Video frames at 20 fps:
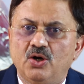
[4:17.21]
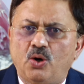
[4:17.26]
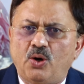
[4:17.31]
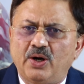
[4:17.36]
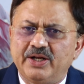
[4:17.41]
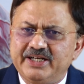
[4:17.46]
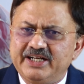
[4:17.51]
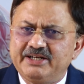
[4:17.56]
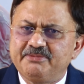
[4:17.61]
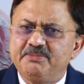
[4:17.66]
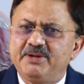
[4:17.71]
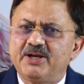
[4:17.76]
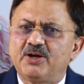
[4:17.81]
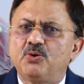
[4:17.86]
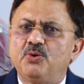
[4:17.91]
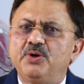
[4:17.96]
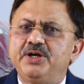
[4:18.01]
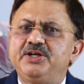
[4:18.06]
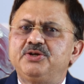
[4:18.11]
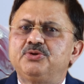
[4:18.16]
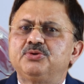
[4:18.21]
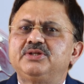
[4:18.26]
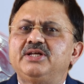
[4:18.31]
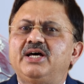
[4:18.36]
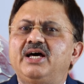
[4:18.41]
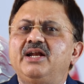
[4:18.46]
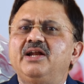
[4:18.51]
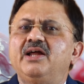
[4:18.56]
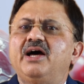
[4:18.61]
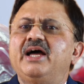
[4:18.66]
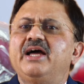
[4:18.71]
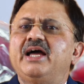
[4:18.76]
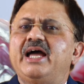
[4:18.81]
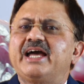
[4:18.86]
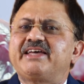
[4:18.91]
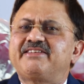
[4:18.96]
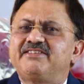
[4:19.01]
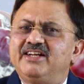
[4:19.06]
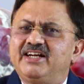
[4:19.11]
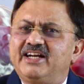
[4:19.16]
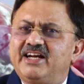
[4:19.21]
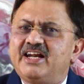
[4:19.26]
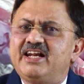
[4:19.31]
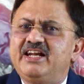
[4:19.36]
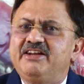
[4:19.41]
or it may go into the axillary